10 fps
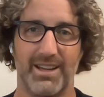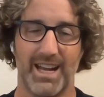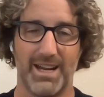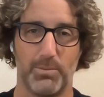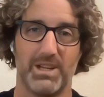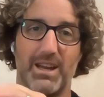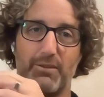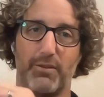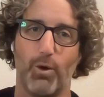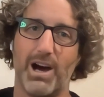and we'd get
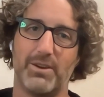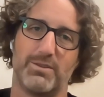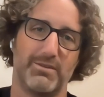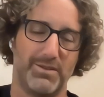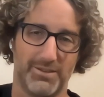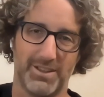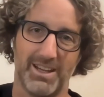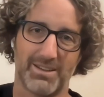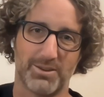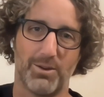450
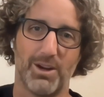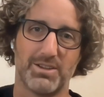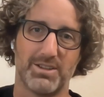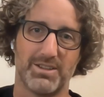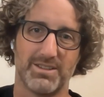extra questions